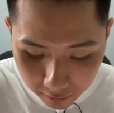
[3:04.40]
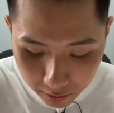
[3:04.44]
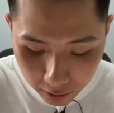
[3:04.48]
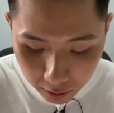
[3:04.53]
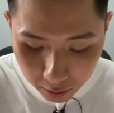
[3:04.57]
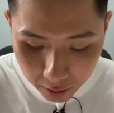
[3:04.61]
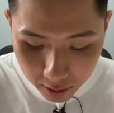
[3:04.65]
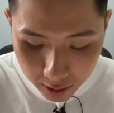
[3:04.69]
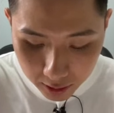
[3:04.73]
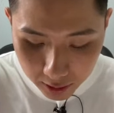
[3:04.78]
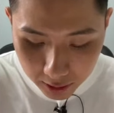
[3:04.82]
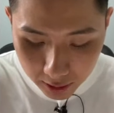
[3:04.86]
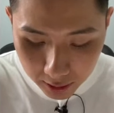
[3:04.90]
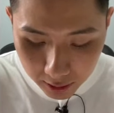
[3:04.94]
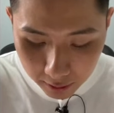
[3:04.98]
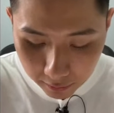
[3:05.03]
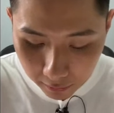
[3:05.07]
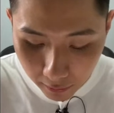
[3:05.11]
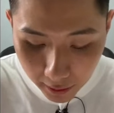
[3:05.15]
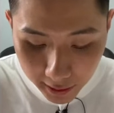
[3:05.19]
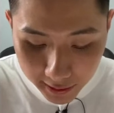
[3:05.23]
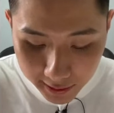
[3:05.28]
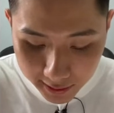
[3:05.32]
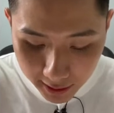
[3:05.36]
Newton,
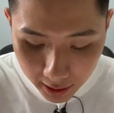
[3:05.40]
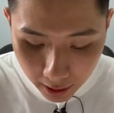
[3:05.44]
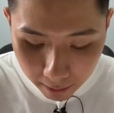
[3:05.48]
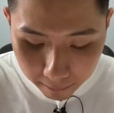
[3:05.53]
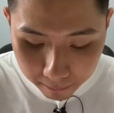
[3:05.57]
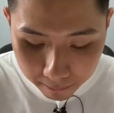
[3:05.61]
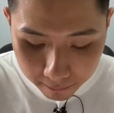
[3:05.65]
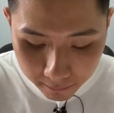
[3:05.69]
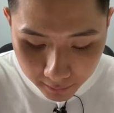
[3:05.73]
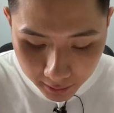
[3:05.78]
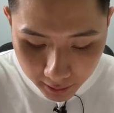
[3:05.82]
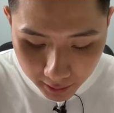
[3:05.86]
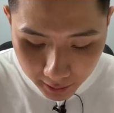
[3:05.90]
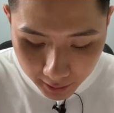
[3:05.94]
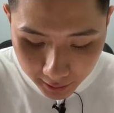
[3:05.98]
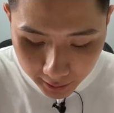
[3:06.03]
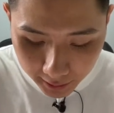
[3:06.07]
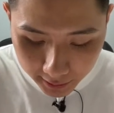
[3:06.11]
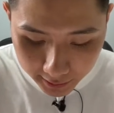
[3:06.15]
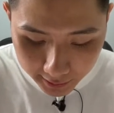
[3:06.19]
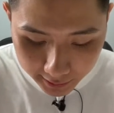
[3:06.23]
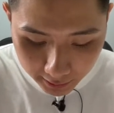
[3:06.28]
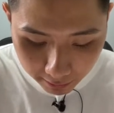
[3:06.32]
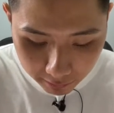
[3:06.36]
5 cm,
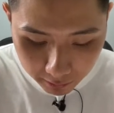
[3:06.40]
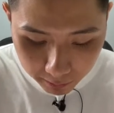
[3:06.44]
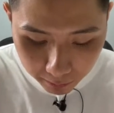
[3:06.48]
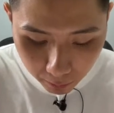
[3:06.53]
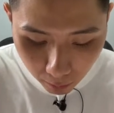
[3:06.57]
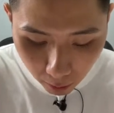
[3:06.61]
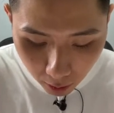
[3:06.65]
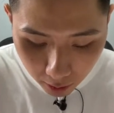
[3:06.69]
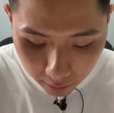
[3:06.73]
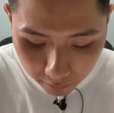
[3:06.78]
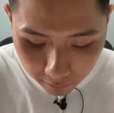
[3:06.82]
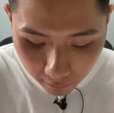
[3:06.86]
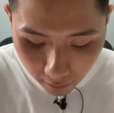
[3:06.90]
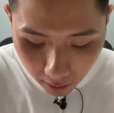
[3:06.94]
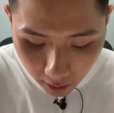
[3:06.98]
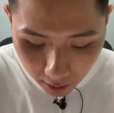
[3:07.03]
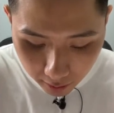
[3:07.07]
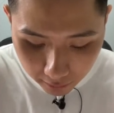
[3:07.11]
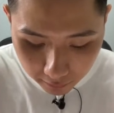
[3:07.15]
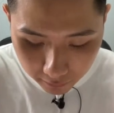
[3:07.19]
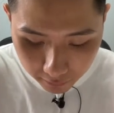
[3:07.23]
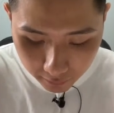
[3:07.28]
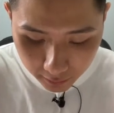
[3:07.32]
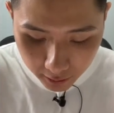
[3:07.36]

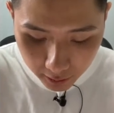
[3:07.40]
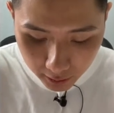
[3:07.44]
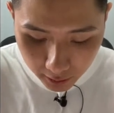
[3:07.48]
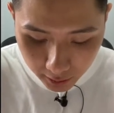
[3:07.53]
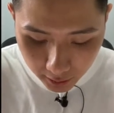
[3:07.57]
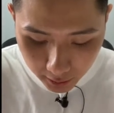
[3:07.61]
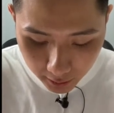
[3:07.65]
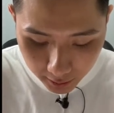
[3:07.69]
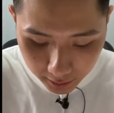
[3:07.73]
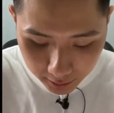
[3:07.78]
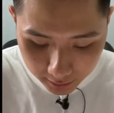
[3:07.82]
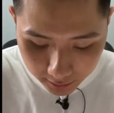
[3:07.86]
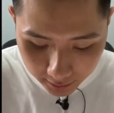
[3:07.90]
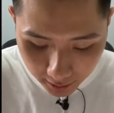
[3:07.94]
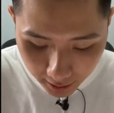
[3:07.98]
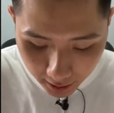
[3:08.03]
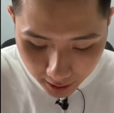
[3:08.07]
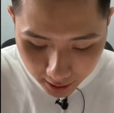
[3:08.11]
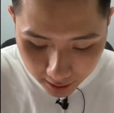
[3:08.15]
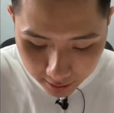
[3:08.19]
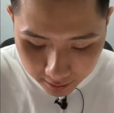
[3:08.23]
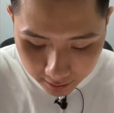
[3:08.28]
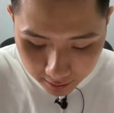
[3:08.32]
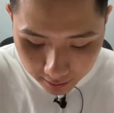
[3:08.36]
7.5,
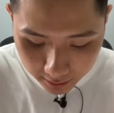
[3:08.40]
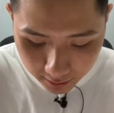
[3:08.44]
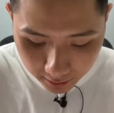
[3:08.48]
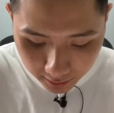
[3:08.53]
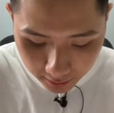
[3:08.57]
10,